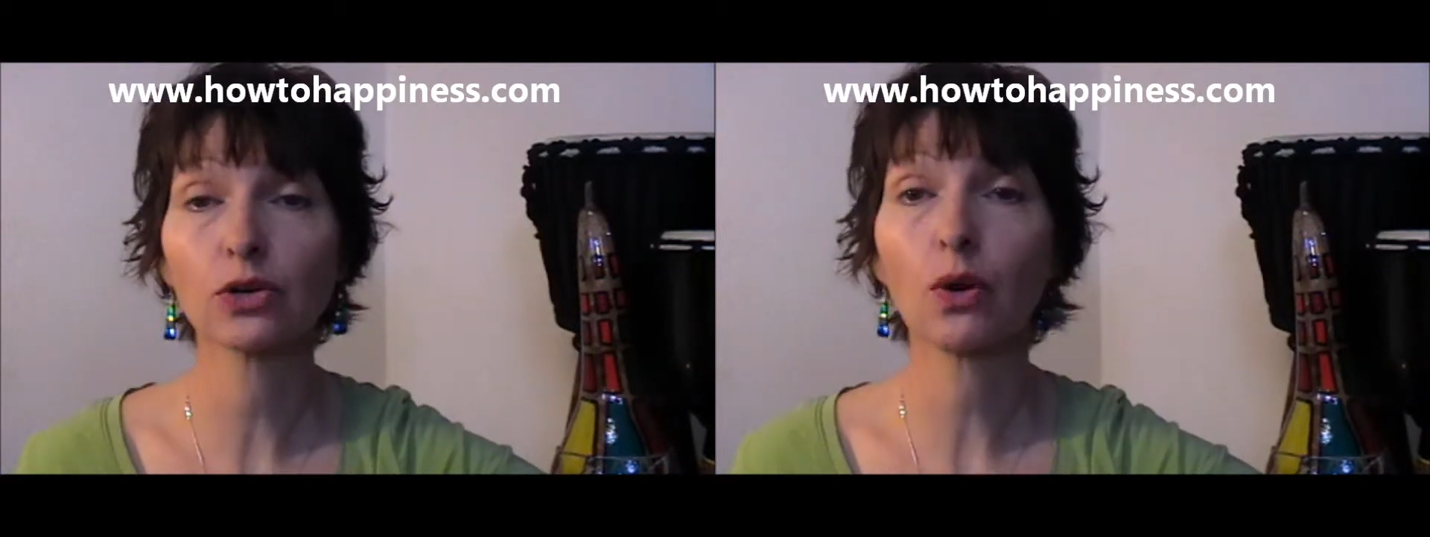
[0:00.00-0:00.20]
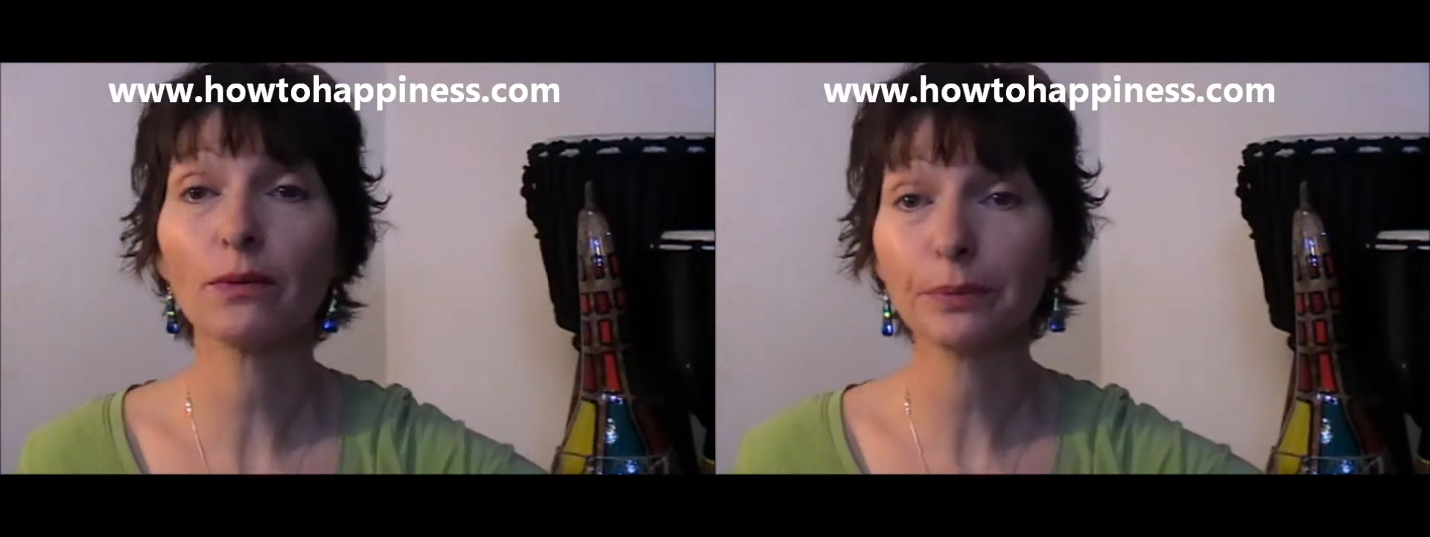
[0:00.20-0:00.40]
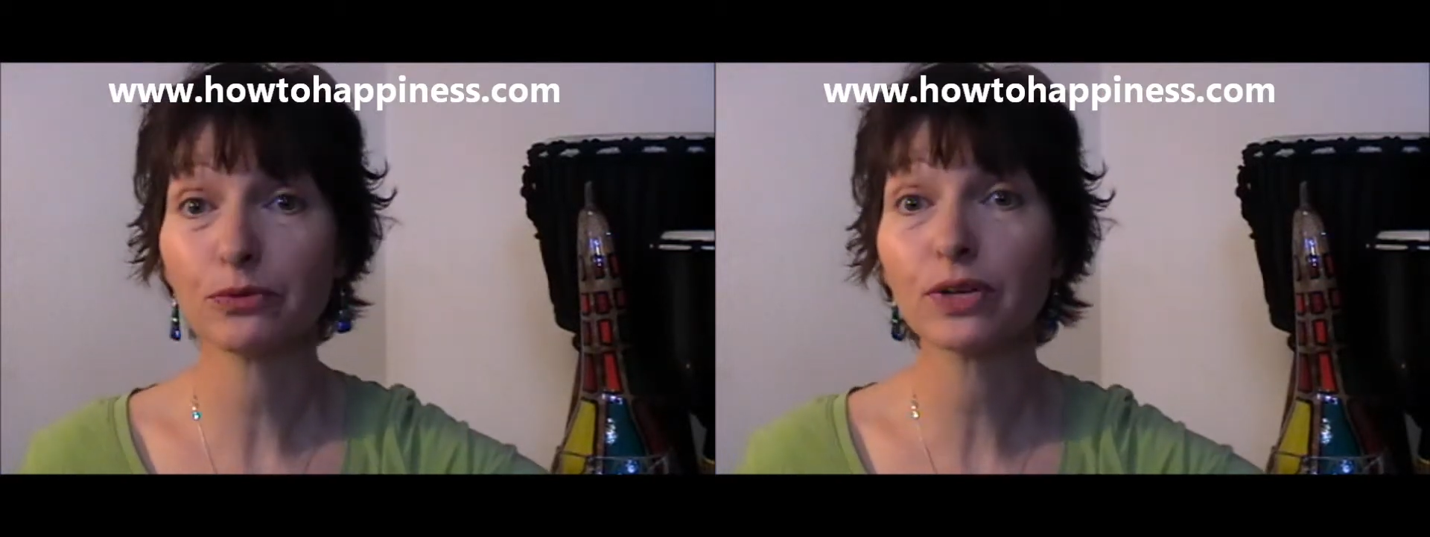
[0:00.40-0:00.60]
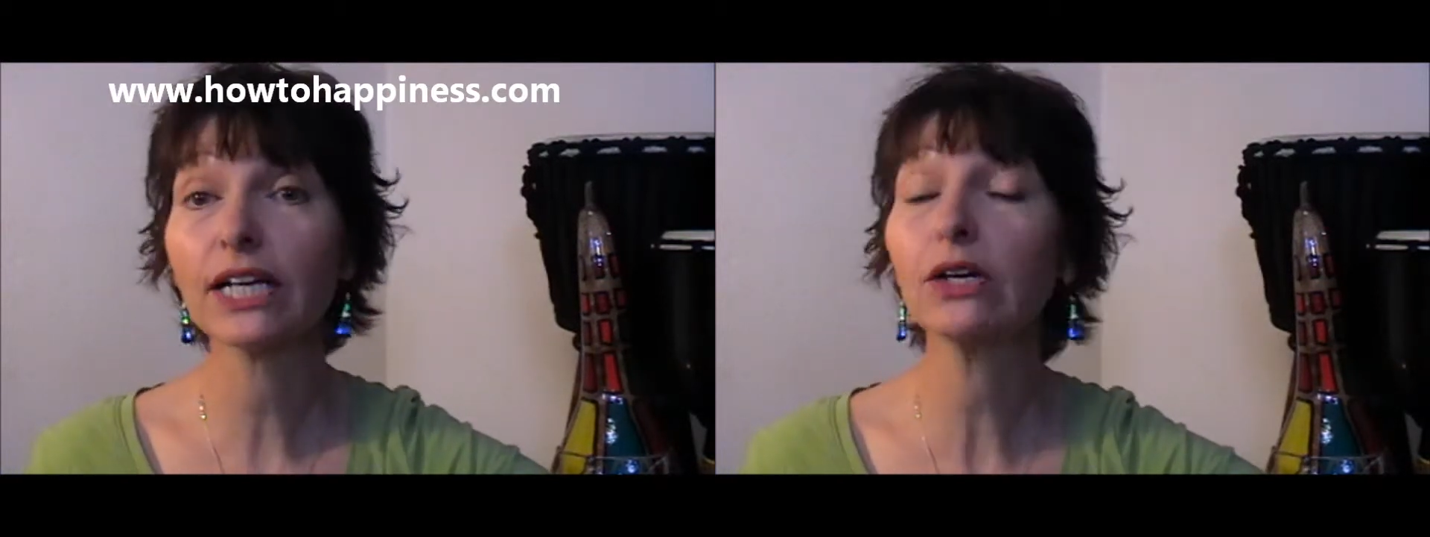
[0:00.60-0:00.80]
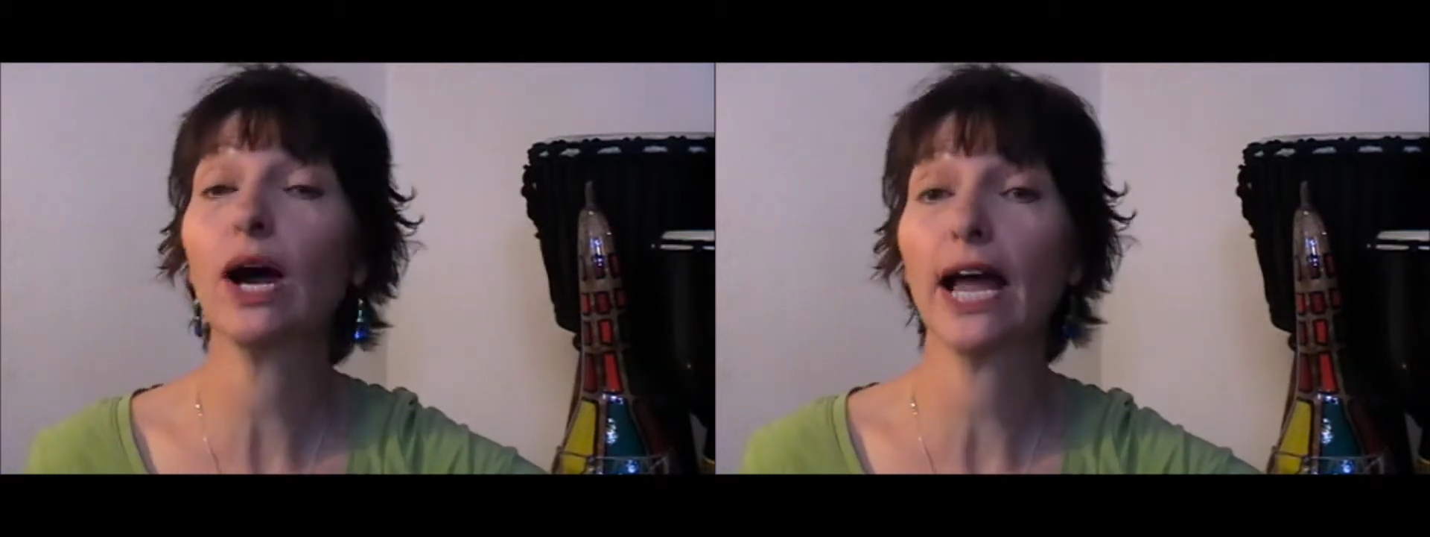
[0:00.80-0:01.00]
so I'd be
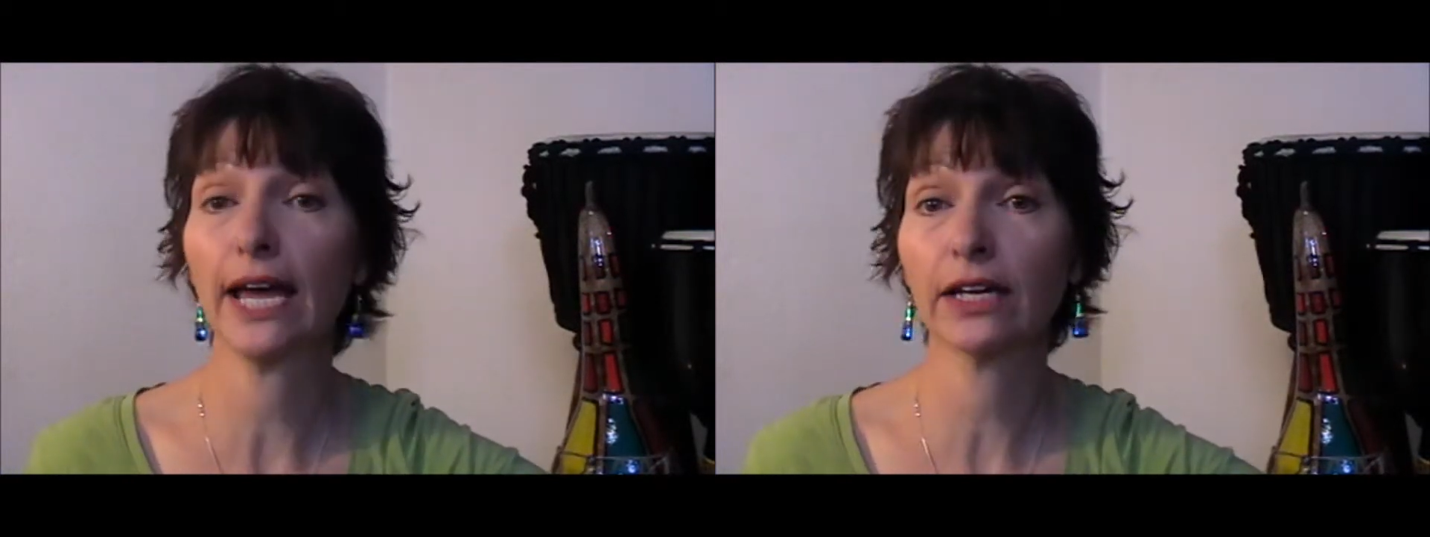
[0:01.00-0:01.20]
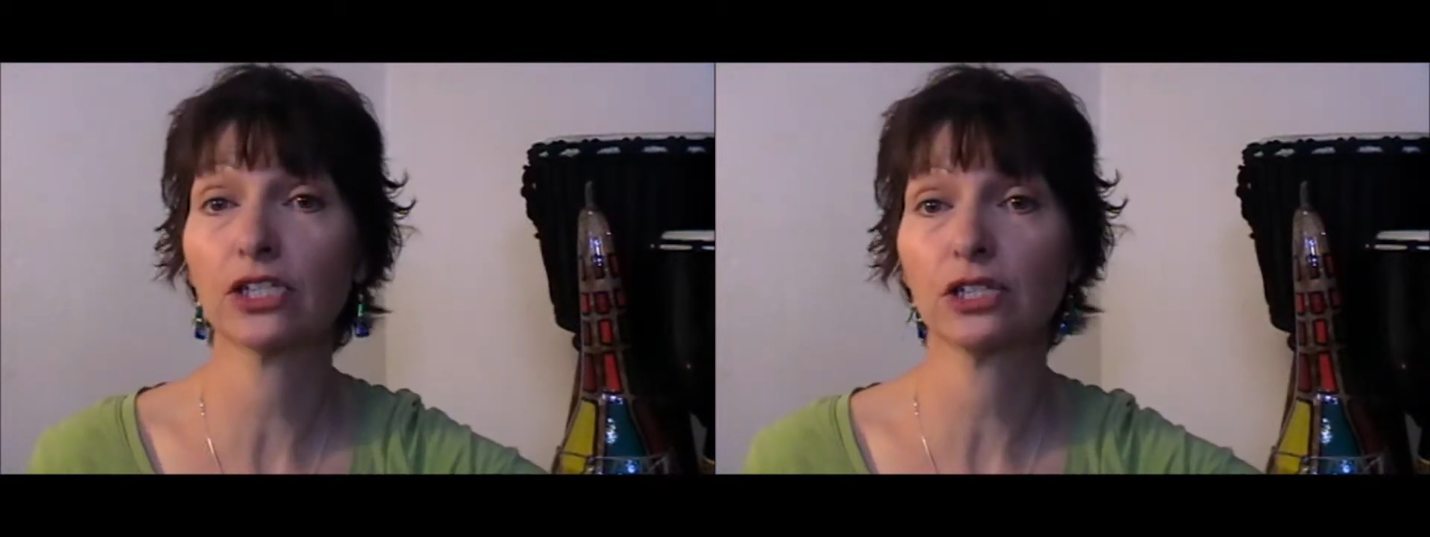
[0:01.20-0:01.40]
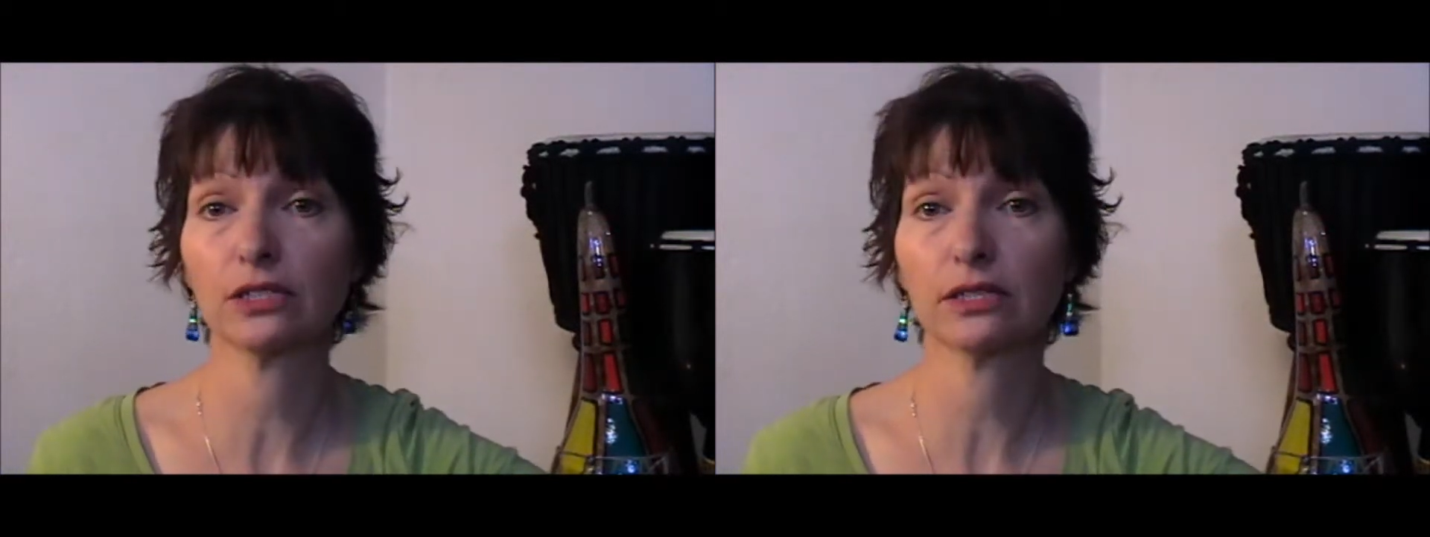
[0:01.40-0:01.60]
really quite anxious